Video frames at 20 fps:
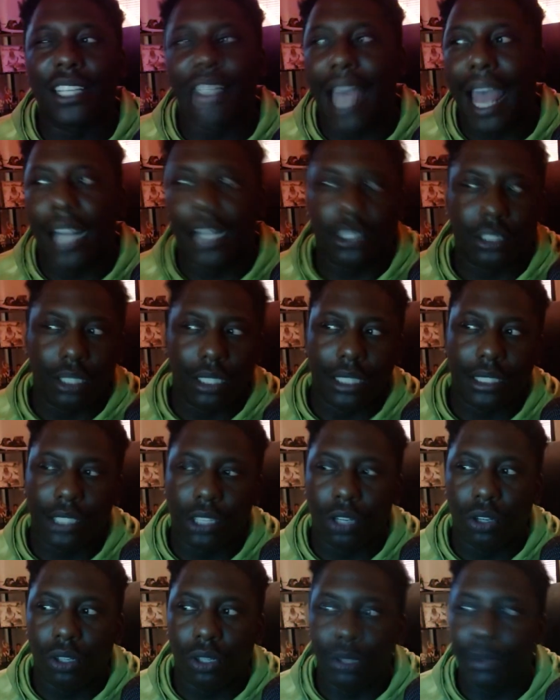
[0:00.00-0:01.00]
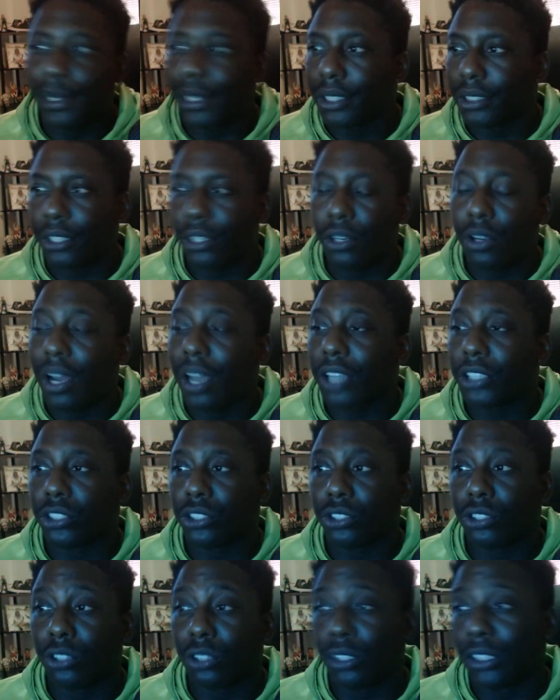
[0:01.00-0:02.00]
actually told, because the Yu Yu Hakusho
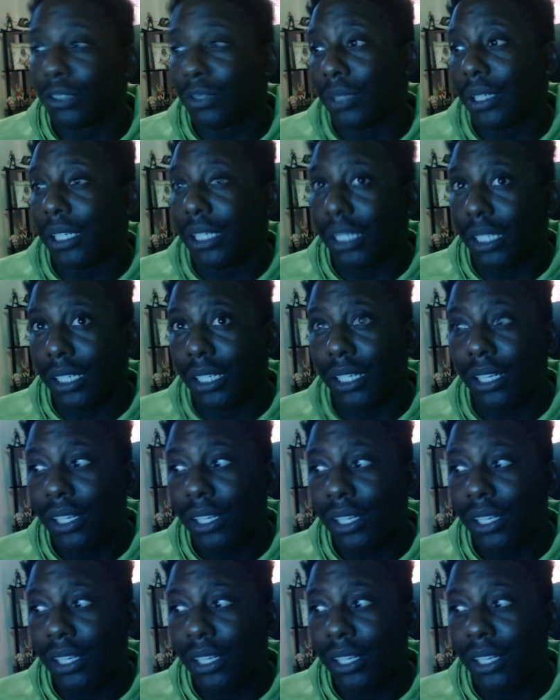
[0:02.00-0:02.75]
story is really good.